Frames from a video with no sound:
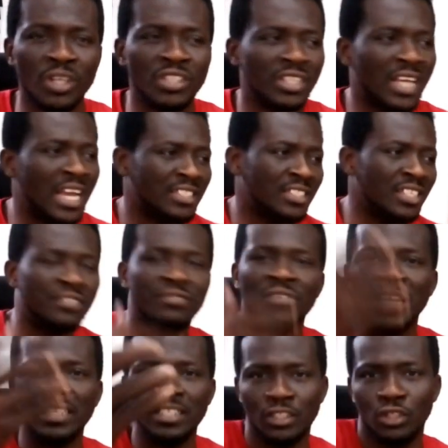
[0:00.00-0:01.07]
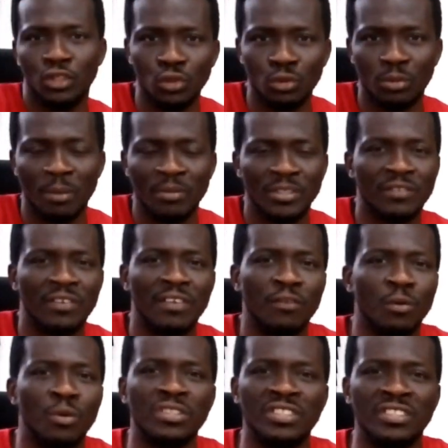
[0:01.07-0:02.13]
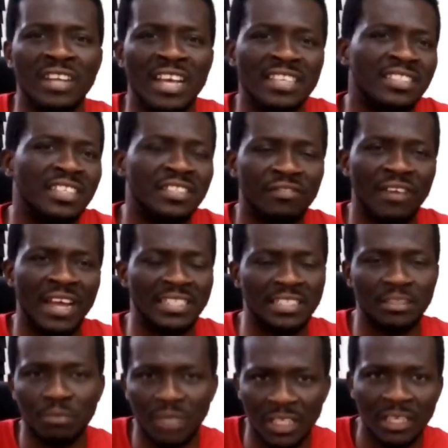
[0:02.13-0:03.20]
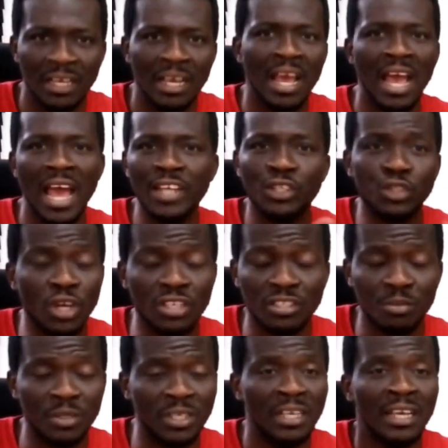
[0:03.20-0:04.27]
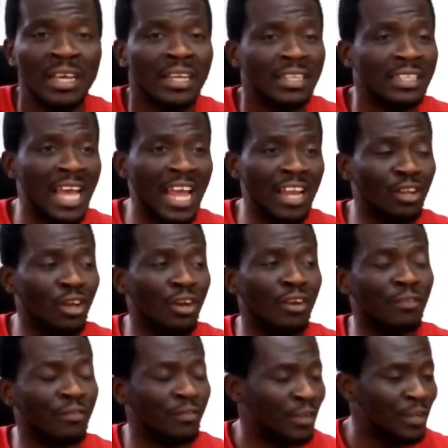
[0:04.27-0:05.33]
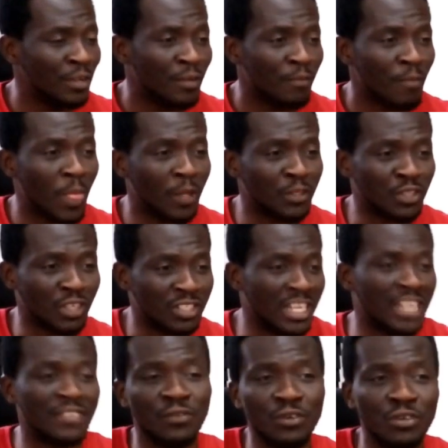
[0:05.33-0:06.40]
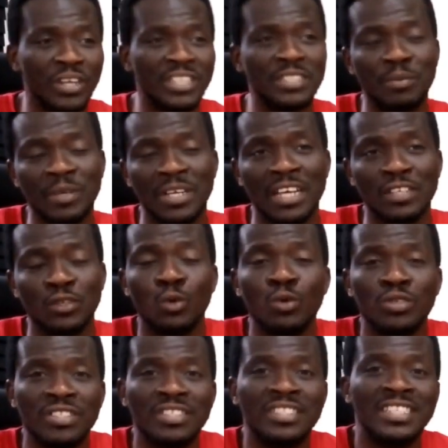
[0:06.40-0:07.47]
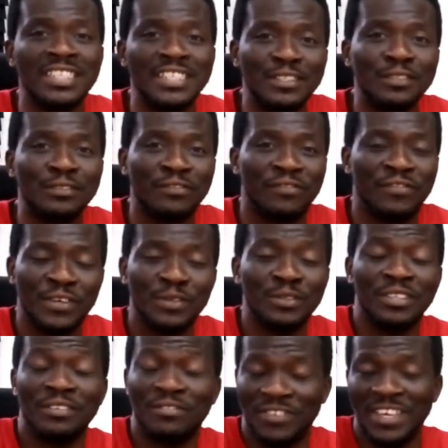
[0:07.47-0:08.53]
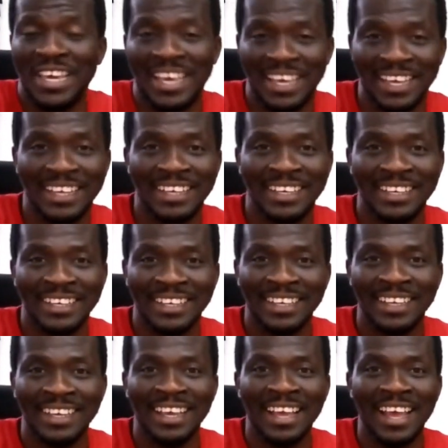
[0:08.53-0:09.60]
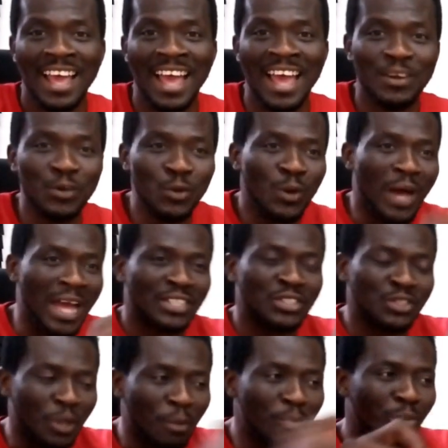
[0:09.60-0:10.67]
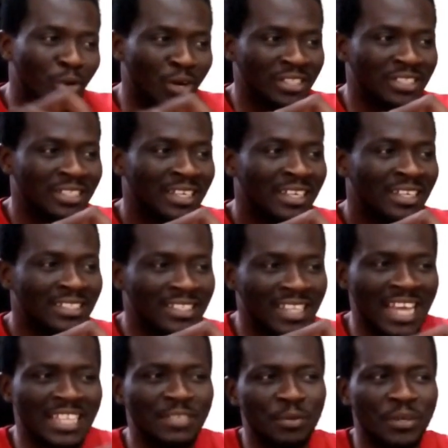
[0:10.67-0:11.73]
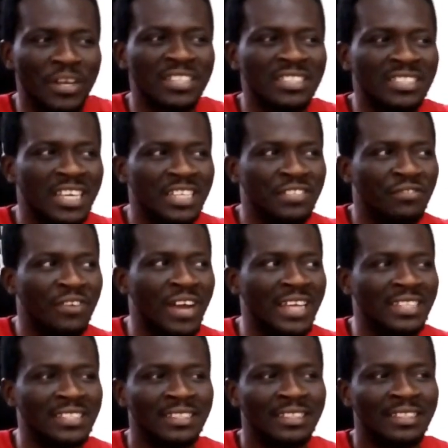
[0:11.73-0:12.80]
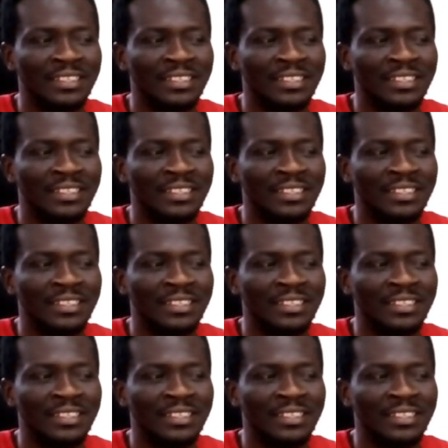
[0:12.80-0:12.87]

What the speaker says: triggers stage fright in you will be different from what triggers stage fright in me. And trust me, there are a lot of successful great speakers who still feel the fear and who at some point still experience stage fright,